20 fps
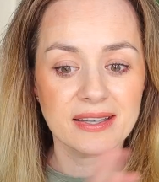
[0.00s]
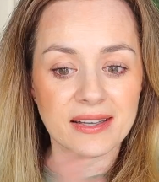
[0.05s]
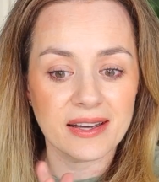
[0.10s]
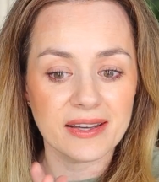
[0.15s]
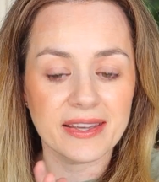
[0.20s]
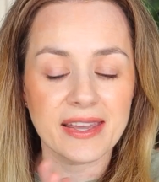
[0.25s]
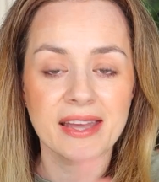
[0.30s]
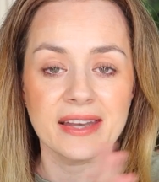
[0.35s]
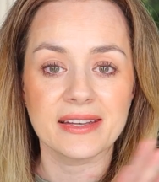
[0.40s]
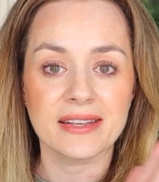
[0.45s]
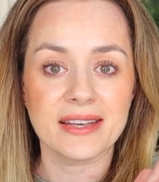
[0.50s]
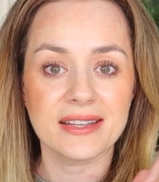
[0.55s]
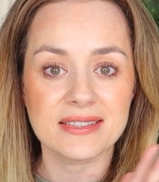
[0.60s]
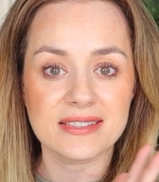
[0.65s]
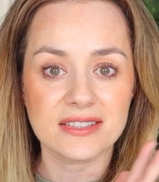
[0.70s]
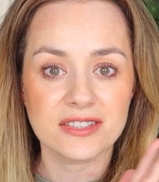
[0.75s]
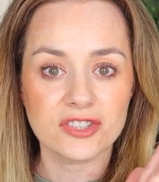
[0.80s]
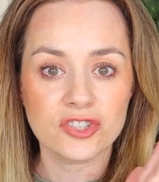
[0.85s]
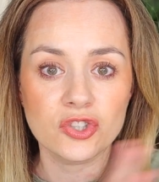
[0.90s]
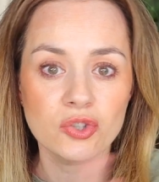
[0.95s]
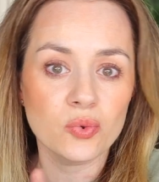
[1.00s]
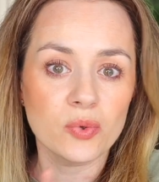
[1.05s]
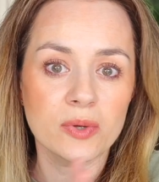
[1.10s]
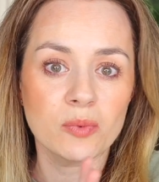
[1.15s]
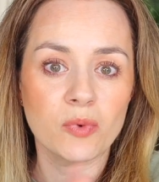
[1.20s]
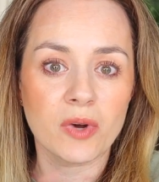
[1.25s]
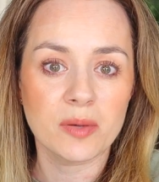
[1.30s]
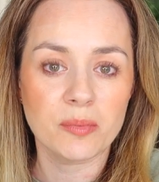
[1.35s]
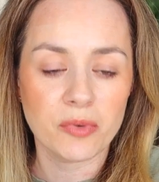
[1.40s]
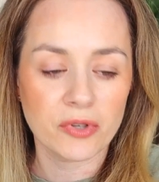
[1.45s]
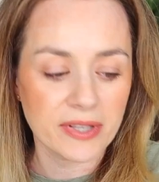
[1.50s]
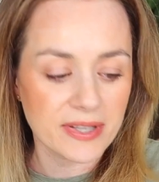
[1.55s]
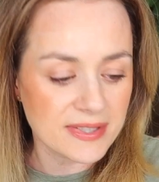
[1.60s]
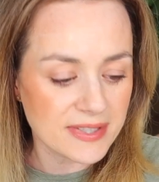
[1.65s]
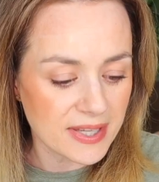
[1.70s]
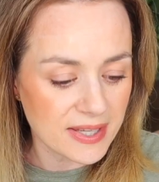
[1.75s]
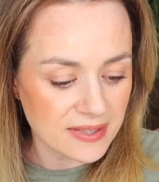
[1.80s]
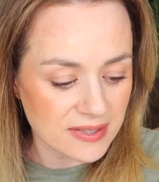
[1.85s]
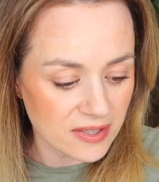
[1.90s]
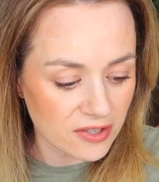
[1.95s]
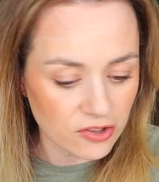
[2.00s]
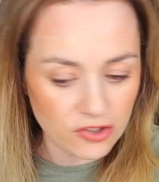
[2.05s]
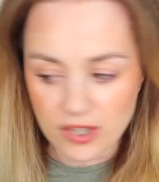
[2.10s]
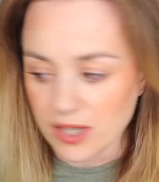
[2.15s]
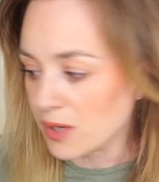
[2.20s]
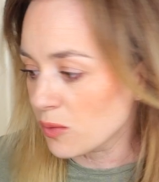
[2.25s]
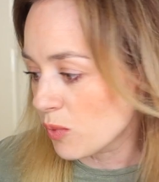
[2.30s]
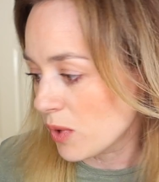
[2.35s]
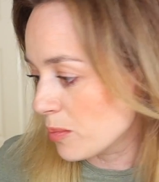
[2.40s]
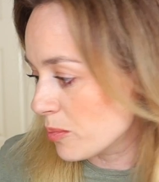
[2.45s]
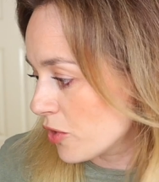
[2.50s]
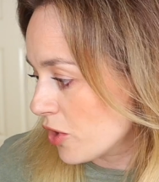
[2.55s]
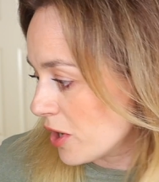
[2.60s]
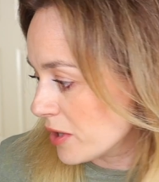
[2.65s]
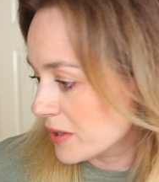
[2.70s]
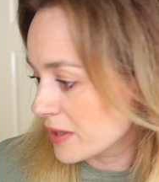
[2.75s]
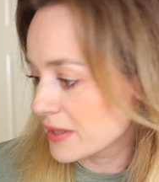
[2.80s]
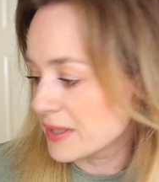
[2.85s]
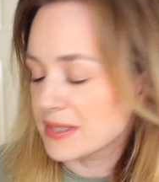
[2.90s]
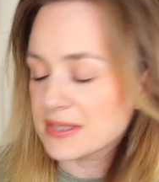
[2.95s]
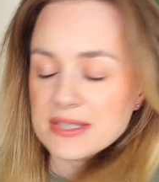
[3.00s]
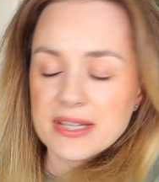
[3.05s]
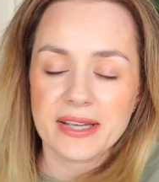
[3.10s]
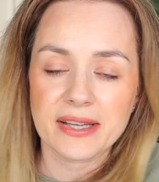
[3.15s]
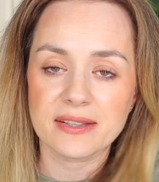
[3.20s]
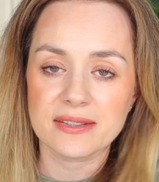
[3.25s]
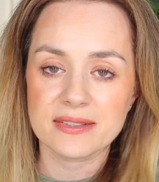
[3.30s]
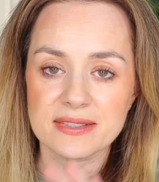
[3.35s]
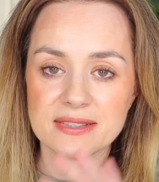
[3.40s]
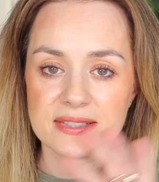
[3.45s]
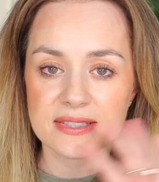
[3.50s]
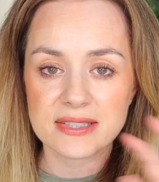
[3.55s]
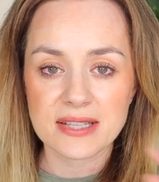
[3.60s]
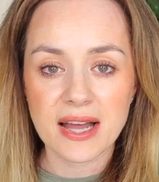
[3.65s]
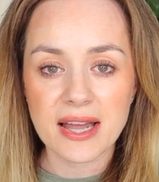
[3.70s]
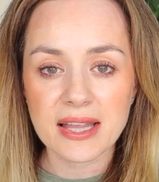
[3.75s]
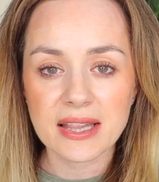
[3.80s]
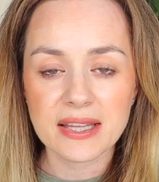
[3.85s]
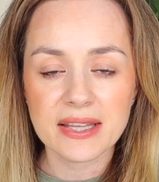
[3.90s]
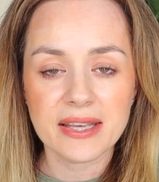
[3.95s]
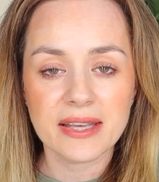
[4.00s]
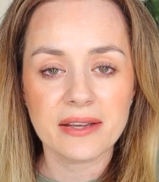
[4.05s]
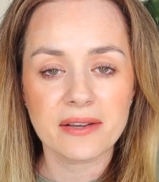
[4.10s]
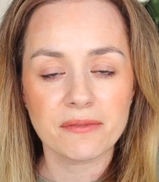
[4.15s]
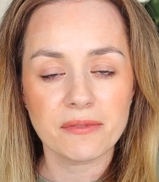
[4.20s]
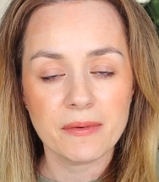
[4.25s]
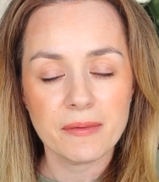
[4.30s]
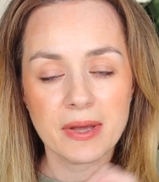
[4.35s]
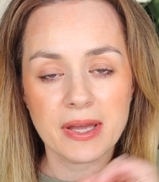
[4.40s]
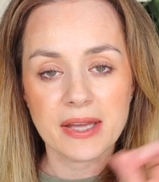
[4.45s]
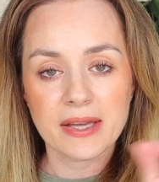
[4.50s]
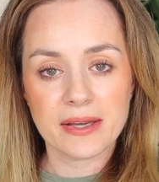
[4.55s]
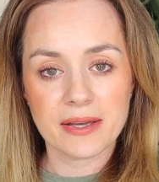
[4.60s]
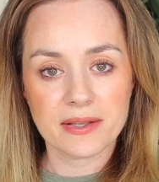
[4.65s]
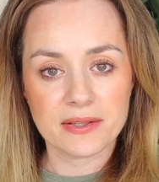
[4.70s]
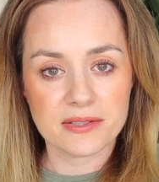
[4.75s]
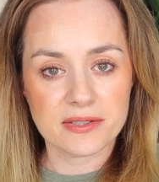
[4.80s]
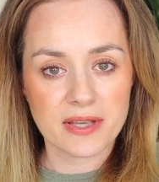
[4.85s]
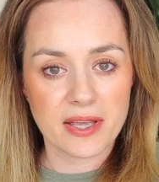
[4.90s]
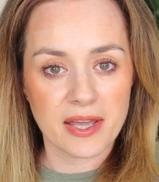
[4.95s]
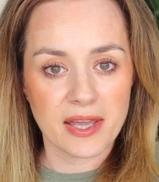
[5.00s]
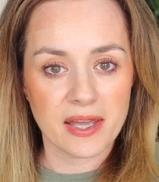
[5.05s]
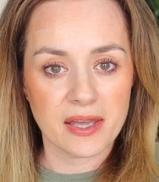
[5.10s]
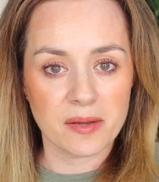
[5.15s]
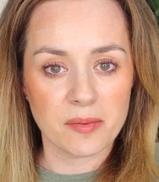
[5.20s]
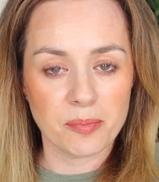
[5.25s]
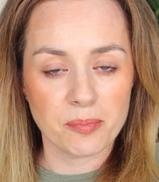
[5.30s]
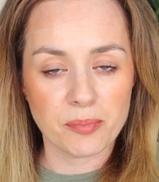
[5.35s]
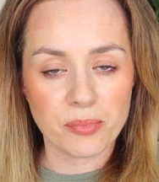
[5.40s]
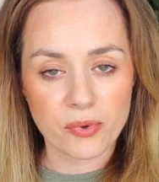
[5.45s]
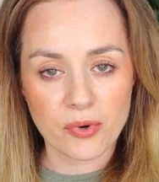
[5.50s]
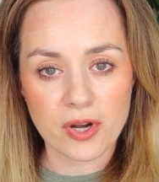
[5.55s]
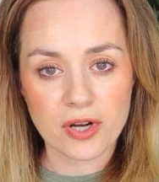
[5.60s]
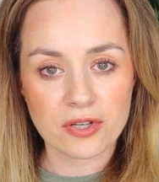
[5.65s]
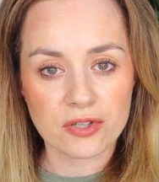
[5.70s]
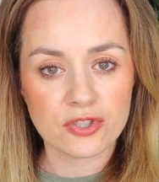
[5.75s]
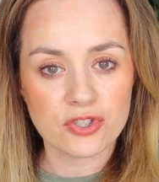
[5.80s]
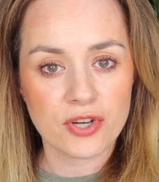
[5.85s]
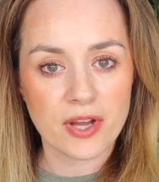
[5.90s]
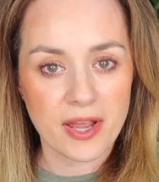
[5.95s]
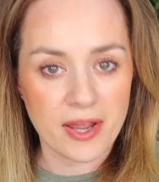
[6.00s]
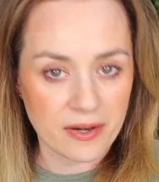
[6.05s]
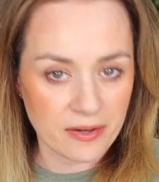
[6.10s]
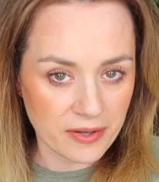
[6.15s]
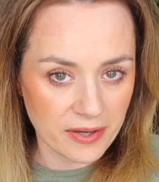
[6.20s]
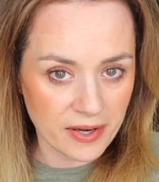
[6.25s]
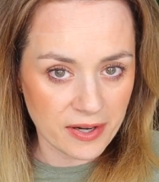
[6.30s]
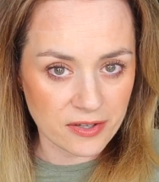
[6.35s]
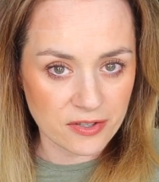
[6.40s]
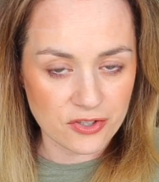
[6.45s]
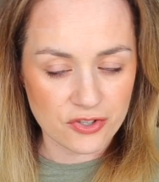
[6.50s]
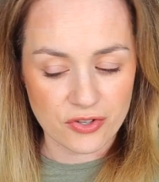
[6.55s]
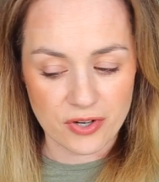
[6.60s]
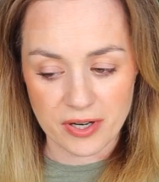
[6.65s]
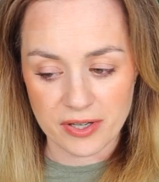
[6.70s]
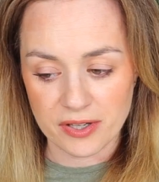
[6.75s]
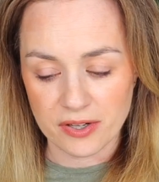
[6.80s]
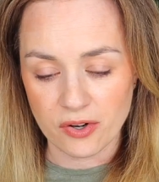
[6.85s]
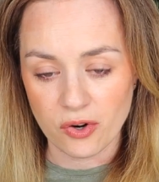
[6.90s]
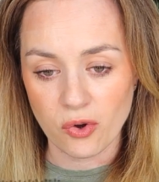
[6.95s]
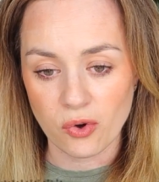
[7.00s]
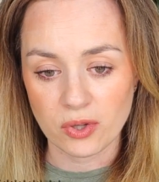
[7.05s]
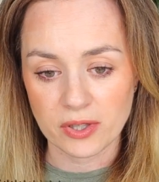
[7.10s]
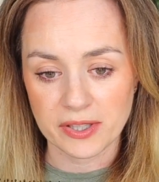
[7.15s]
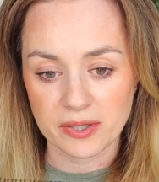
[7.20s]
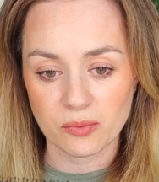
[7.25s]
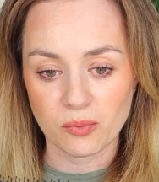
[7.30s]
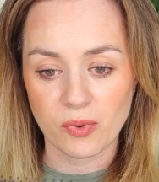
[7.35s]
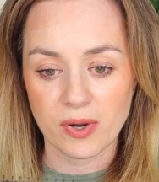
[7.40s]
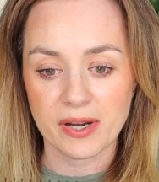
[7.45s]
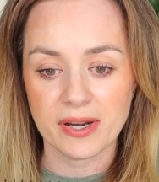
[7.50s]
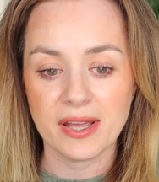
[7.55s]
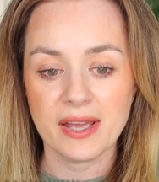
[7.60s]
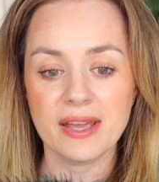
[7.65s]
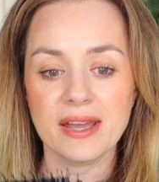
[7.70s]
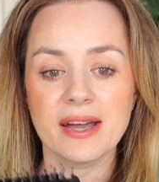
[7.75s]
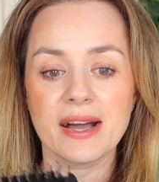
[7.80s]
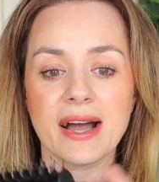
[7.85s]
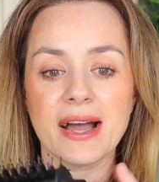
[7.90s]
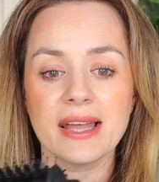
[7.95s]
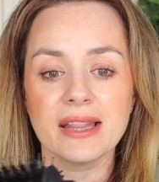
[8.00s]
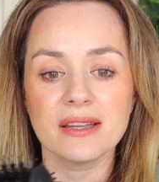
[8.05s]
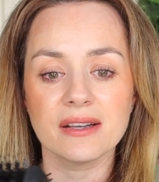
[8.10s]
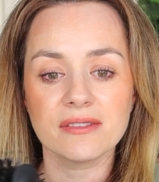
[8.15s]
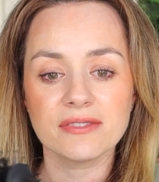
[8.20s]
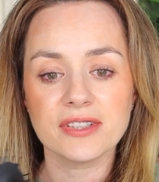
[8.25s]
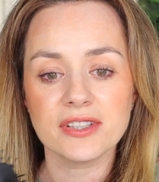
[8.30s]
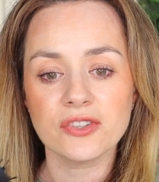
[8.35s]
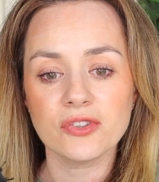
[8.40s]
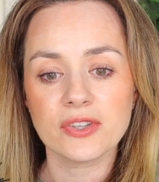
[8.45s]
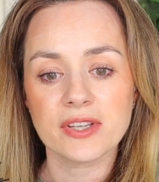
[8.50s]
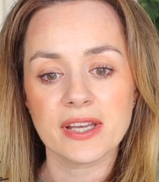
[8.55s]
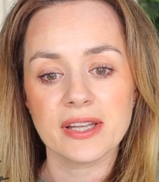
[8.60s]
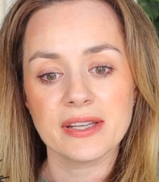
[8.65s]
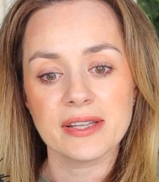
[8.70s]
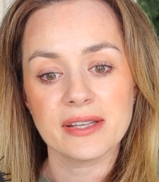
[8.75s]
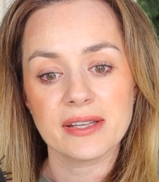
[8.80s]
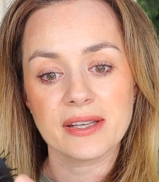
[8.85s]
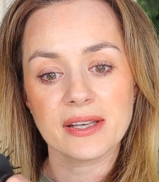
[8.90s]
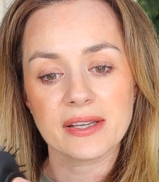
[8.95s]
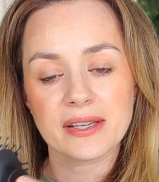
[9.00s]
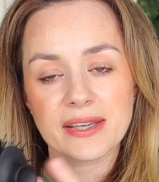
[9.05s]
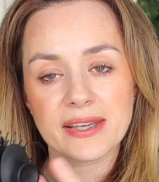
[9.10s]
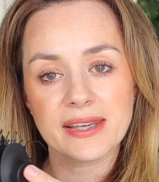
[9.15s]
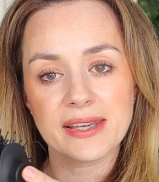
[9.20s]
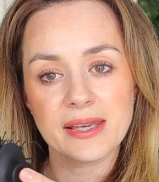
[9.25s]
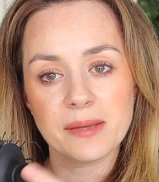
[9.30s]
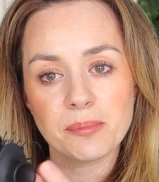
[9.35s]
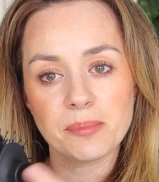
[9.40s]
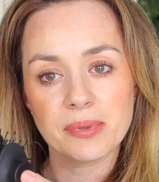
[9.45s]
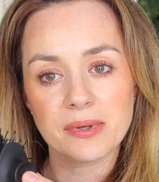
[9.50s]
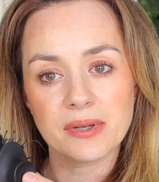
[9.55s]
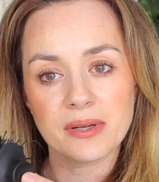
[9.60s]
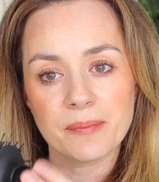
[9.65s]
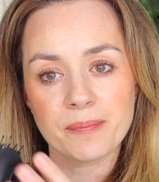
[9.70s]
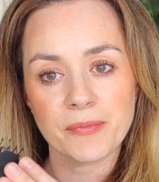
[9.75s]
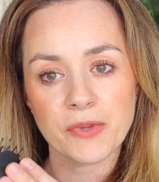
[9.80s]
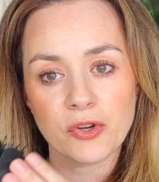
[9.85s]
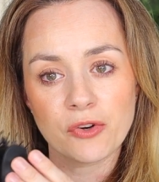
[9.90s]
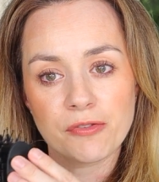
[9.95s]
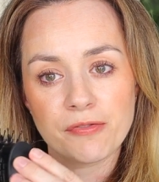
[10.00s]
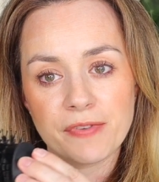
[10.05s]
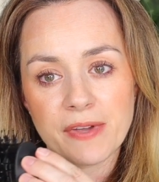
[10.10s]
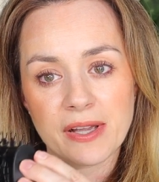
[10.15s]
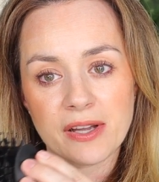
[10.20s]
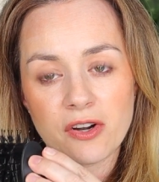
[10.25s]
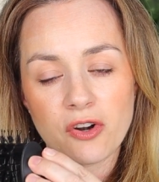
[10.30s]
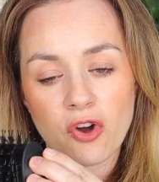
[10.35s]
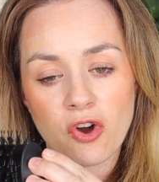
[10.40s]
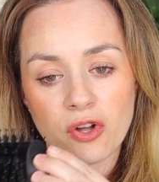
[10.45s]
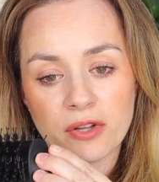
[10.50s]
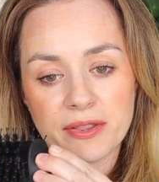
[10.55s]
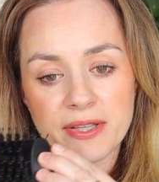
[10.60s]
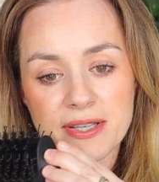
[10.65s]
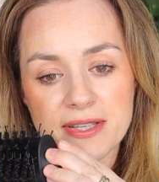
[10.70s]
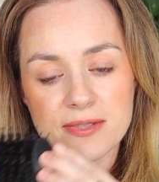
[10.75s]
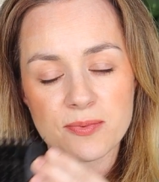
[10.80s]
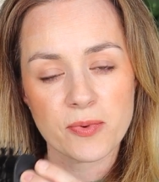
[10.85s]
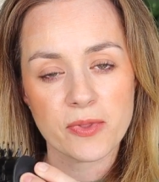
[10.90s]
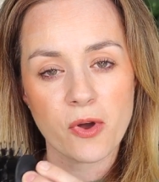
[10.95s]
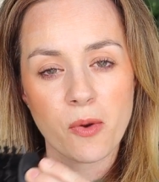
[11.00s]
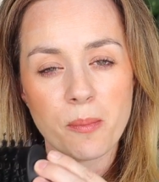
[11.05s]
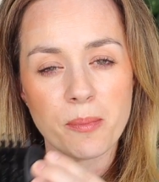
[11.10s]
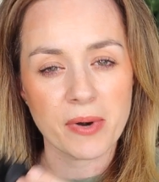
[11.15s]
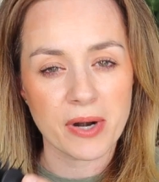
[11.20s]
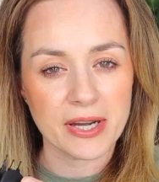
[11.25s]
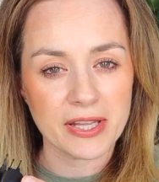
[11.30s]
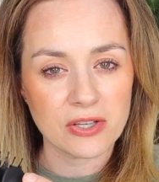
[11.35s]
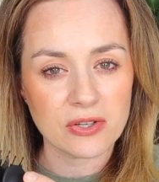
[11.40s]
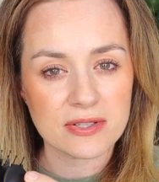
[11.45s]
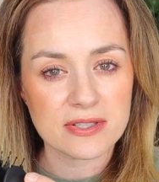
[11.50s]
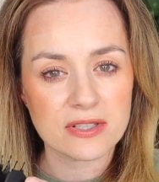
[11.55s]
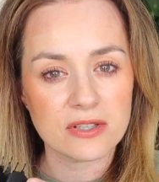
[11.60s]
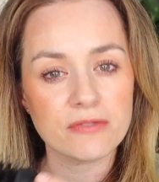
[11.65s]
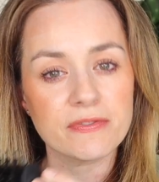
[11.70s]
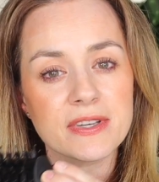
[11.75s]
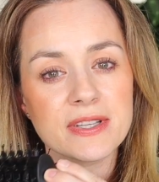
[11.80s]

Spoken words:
Again, it's a 2-in-1. They say it's a 3-in-1 product. It's like a styling, it's a brush, and a hair dryer all in one. I love that you can keep your finger on this without burning yourself.